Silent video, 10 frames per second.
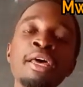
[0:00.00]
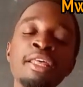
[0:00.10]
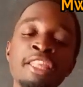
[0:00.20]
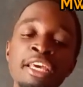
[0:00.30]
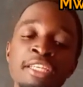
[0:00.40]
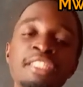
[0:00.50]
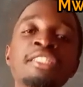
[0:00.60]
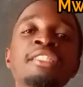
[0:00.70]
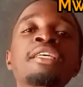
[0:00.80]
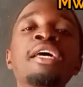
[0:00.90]

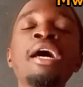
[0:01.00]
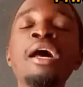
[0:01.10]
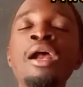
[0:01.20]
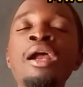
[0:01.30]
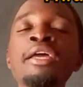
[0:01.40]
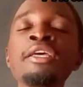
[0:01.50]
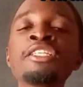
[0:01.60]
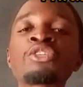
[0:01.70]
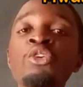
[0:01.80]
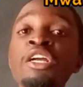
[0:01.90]
This
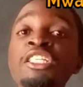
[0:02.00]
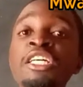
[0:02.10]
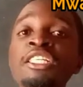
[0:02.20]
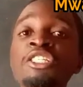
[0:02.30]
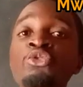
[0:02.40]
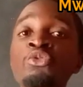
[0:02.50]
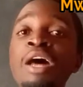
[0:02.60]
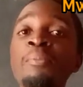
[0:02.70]
is connected to the